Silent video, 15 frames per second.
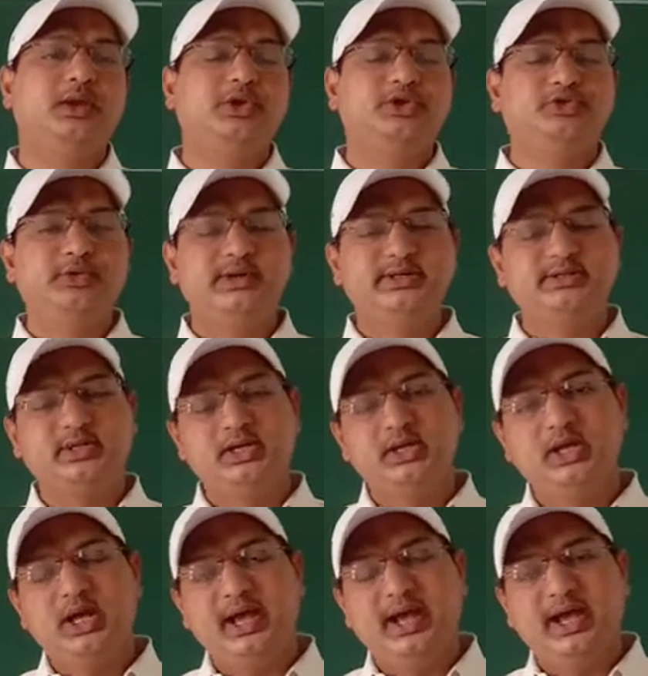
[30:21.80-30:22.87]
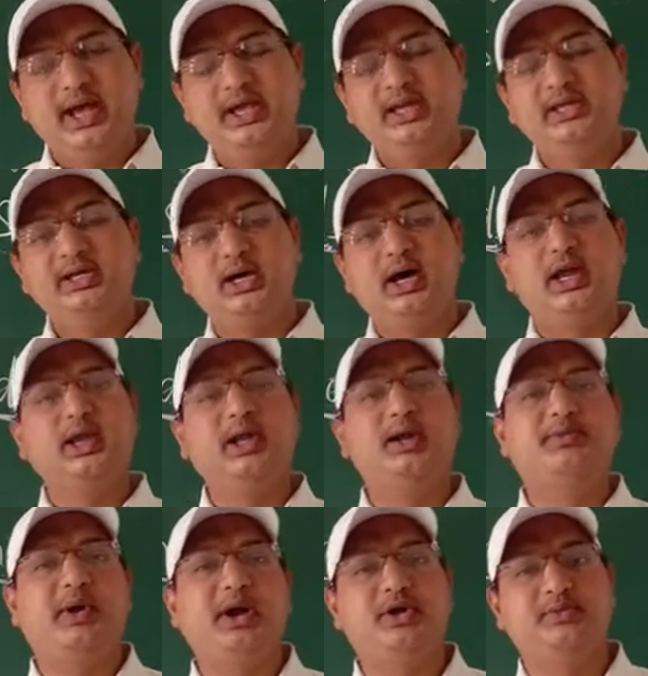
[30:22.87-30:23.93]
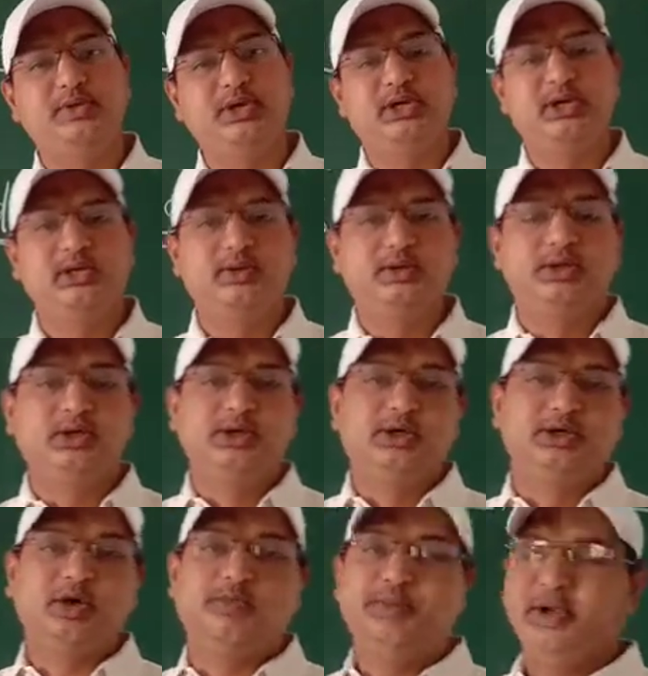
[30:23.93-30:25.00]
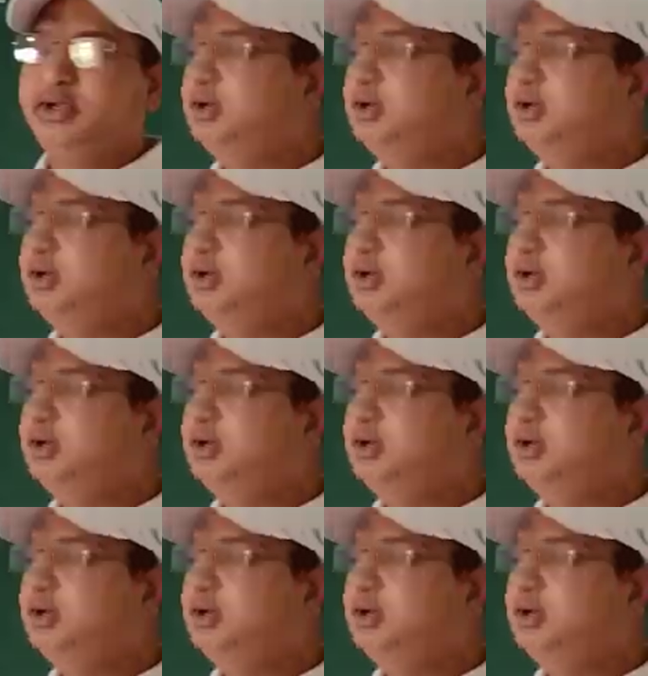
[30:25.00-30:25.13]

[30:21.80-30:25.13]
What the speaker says: Students, in the earlier part of the topic,